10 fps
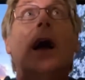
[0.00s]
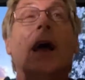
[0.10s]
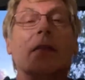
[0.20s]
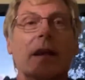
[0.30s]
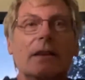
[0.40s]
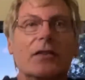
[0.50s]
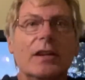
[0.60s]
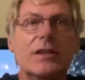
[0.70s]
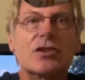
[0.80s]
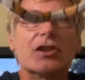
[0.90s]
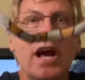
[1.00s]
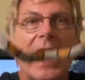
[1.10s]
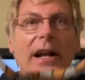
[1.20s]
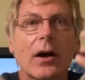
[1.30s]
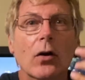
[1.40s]
and they see
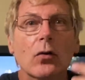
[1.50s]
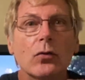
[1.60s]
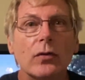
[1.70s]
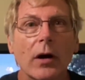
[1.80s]
shadows